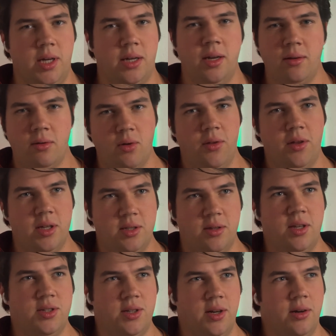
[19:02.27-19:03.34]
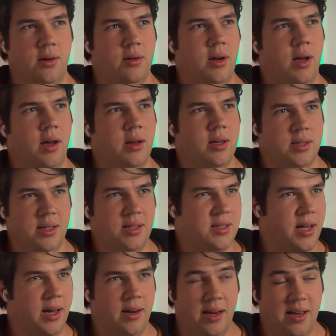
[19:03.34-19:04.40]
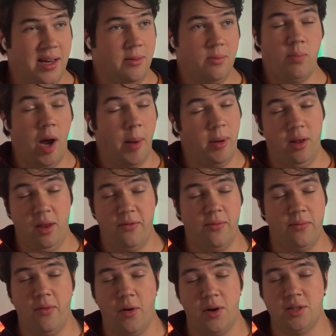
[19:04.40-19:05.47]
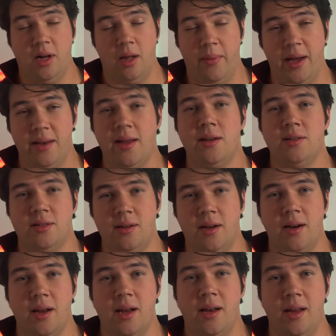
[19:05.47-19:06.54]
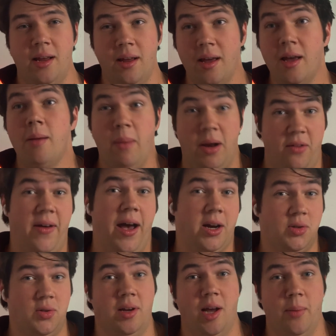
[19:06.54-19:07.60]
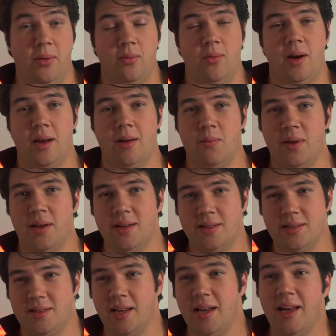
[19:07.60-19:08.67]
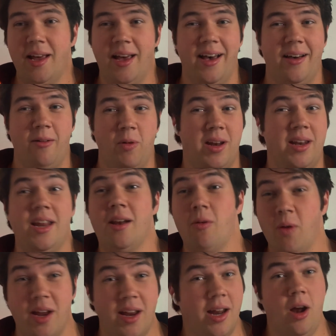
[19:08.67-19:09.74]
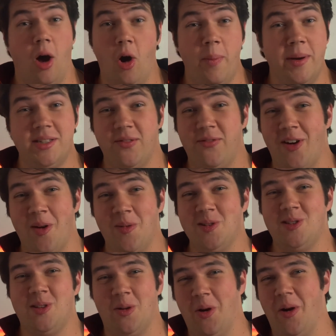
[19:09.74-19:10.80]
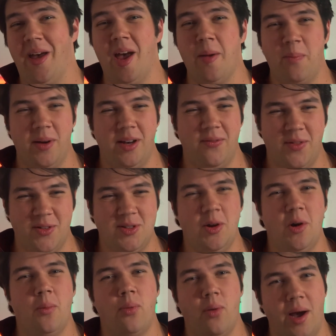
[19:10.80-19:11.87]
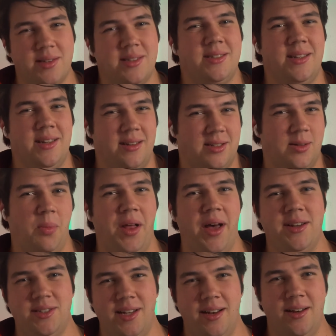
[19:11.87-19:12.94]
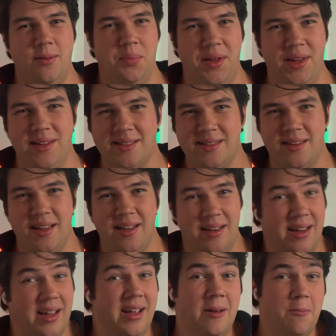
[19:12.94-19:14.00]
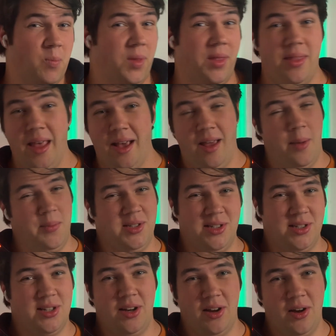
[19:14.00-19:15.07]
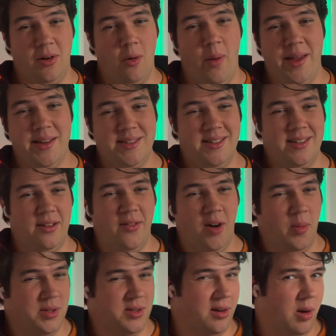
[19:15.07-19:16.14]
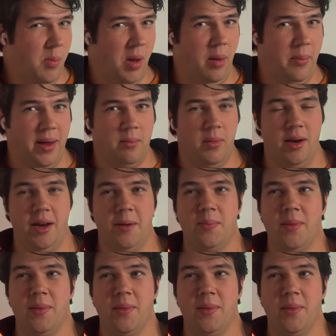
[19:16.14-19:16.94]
I didn't grow this year because I decided I need primarily focus all my attention on getting manufacturing up and running, because we can get a whole bunch of farmers to grow hemp, but if there's no processing and supply chain in place, then that hemp is just going to go to waste, and the farmers aren't going to be able to make money.